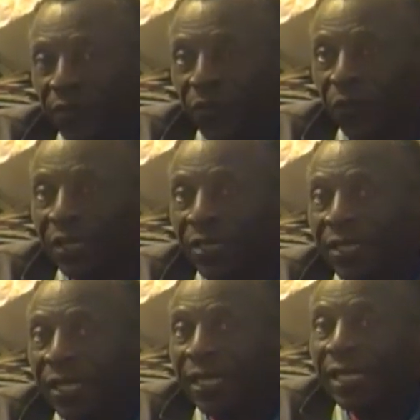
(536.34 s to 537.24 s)
to
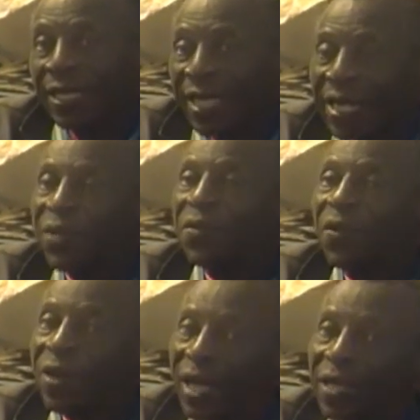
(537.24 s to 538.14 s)
reach, then
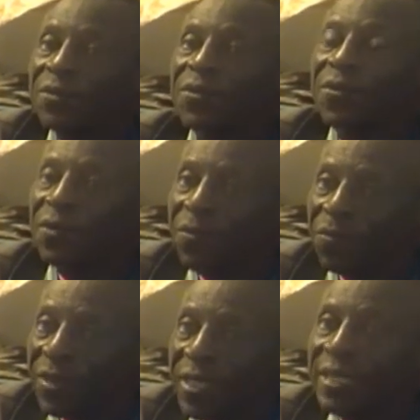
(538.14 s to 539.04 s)
you're also going
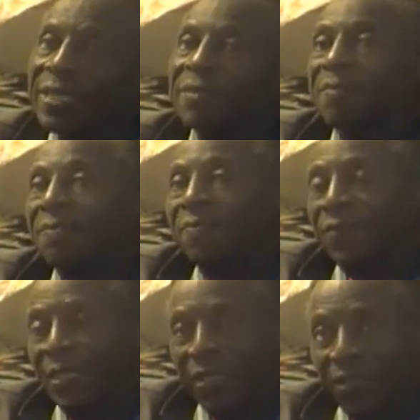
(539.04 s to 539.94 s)
to be
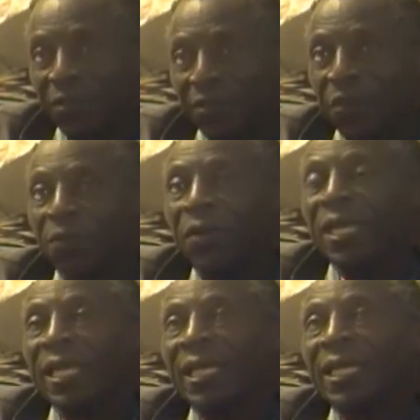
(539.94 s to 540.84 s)
in some
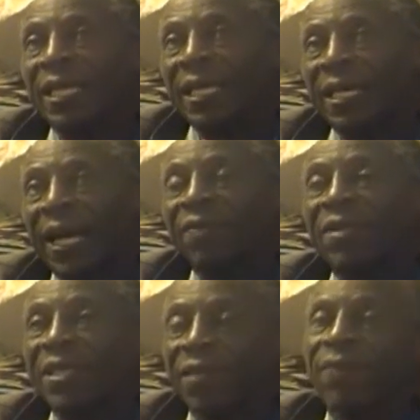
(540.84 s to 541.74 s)
way
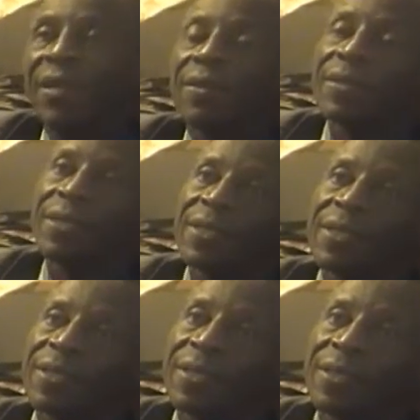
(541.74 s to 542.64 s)
having
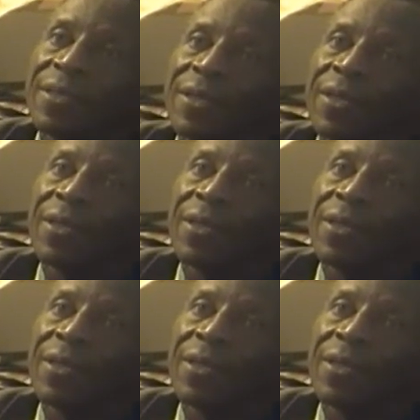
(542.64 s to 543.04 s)
difficulties,